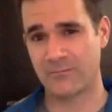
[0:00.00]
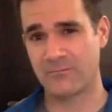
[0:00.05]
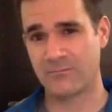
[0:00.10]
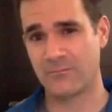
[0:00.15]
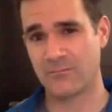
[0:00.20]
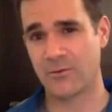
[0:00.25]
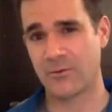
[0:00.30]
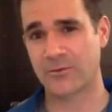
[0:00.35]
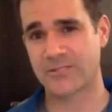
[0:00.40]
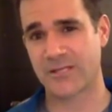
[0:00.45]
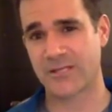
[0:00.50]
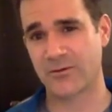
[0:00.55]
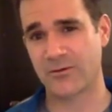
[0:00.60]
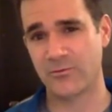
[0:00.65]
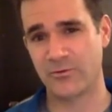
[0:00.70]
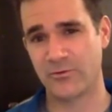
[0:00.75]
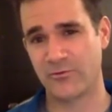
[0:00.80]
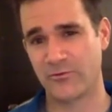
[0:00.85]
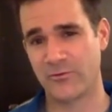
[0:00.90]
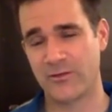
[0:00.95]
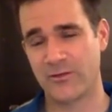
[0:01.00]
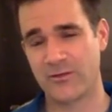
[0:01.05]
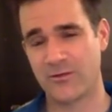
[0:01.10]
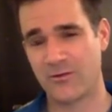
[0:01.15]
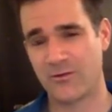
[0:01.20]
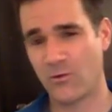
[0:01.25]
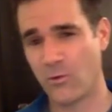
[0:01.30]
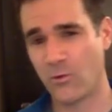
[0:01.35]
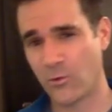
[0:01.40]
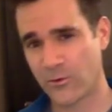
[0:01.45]
motorcycle movement,
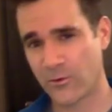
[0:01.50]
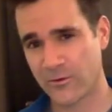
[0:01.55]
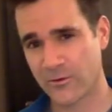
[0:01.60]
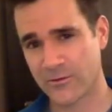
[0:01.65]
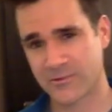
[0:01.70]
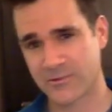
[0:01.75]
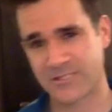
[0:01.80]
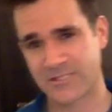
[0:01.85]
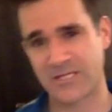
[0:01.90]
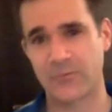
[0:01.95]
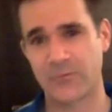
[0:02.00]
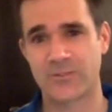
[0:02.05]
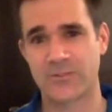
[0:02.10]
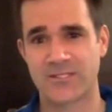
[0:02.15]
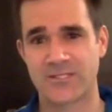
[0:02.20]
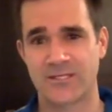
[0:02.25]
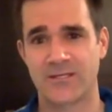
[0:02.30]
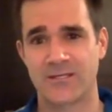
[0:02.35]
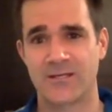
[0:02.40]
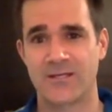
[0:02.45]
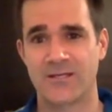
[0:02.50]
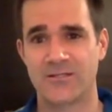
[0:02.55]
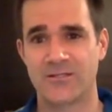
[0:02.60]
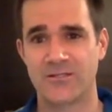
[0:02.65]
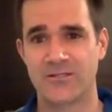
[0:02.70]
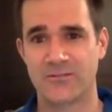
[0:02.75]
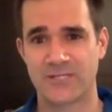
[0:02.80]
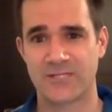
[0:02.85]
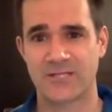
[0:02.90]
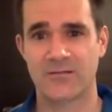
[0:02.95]
or sequencing and
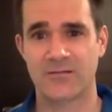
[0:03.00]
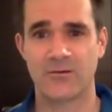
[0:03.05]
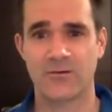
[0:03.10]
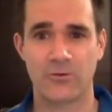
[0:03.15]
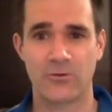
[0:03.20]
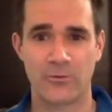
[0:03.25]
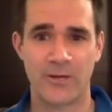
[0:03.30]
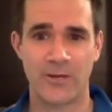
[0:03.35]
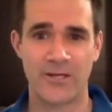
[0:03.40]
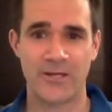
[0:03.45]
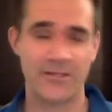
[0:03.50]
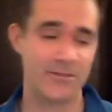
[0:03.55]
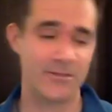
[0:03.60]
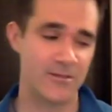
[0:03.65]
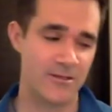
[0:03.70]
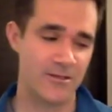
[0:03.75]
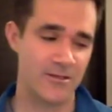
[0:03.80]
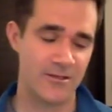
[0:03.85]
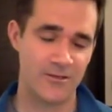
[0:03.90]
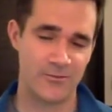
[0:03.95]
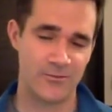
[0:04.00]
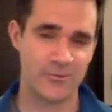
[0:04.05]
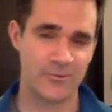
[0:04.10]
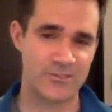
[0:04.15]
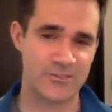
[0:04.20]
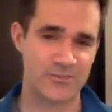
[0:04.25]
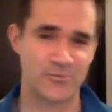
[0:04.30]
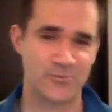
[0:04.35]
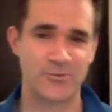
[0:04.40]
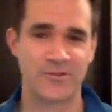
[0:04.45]
using the lower body,
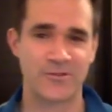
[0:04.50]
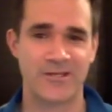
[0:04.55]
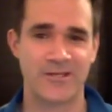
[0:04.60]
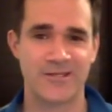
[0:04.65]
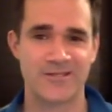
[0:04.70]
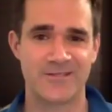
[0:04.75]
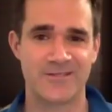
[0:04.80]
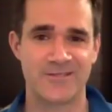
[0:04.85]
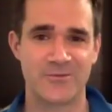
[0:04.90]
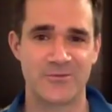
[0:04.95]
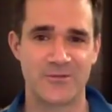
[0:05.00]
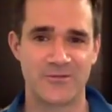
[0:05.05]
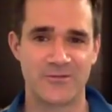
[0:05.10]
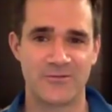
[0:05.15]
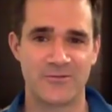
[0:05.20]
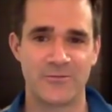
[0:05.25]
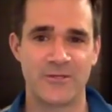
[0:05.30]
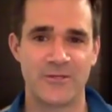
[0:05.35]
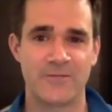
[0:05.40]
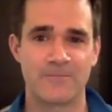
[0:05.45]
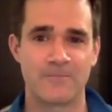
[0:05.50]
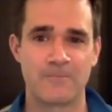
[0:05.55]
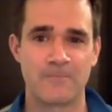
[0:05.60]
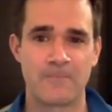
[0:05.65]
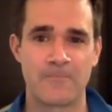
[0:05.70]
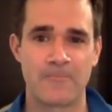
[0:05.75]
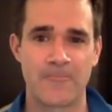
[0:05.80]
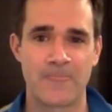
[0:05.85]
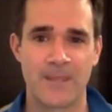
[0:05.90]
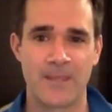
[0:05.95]
which we'll get into in a little bit.
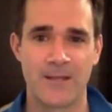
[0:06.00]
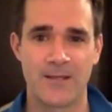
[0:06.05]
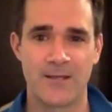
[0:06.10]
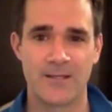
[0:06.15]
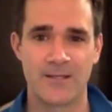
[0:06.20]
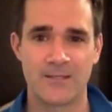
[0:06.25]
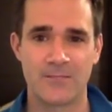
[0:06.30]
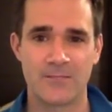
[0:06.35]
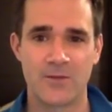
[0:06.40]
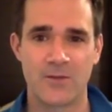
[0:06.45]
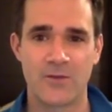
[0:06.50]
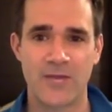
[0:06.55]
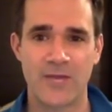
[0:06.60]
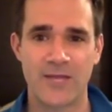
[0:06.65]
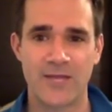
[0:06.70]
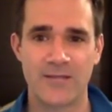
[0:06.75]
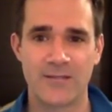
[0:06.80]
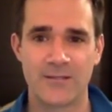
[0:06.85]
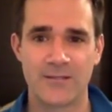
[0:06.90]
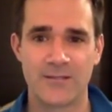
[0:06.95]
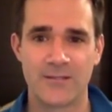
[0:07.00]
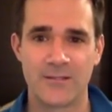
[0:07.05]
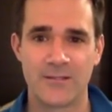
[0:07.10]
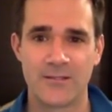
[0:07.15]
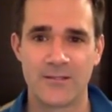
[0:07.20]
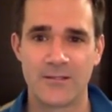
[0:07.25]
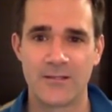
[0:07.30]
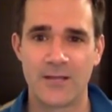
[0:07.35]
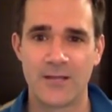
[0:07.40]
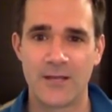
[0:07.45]
Okay,
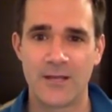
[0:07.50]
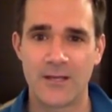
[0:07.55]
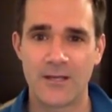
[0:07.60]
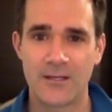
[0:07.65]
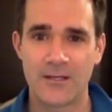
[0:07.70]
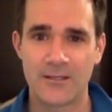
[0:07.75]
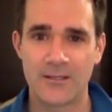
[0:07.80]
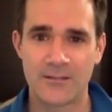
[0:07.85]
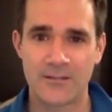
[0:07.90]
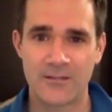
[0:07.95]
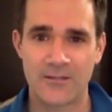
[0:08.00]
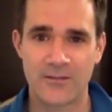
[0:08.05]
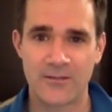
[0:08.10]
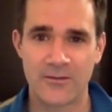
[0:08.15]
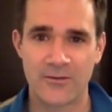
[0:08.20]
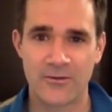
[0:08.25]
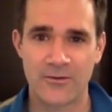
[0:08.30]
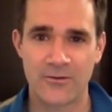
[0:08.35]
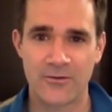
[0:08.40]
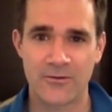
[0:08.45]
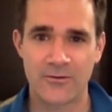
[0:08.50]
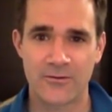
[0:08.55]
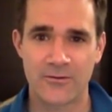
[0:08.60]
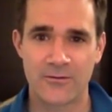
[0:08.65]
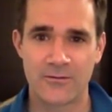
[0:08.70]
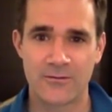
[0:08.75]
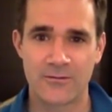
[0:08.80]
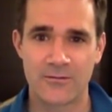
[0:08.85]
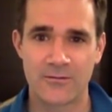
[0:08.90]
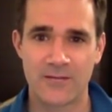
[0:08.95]
another
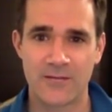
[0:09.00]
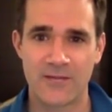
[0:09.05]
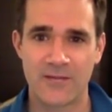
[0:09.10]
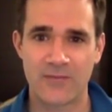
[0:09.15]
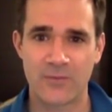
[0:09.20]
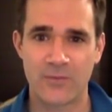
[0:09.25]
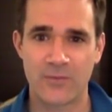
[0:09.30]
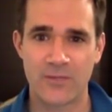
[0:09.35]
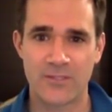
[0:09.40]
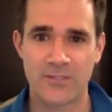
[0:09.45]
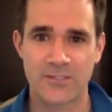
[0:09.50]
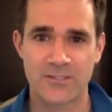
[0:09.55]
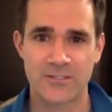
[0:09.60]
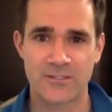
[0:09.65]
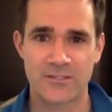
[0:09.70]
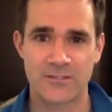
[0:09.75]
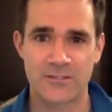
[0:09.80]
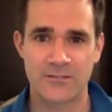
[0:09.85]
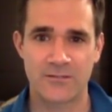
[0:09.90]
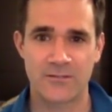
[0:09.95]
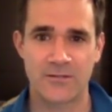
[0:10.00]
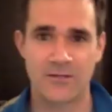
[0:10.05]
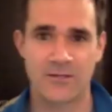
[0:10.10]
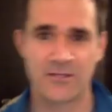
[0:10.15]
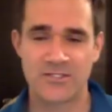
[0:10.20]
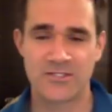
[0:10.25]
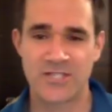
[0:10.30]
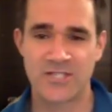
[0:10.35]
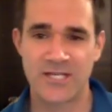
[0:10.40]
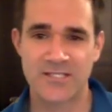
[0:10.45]
live question.
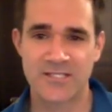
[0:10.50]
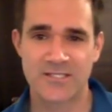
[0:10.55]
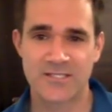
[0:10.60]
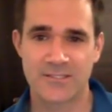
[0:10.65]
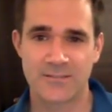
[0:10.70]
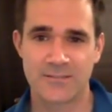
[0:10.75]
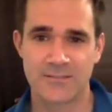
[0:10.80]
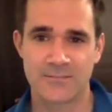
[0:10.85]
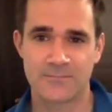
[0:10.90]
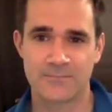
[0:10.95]
Jason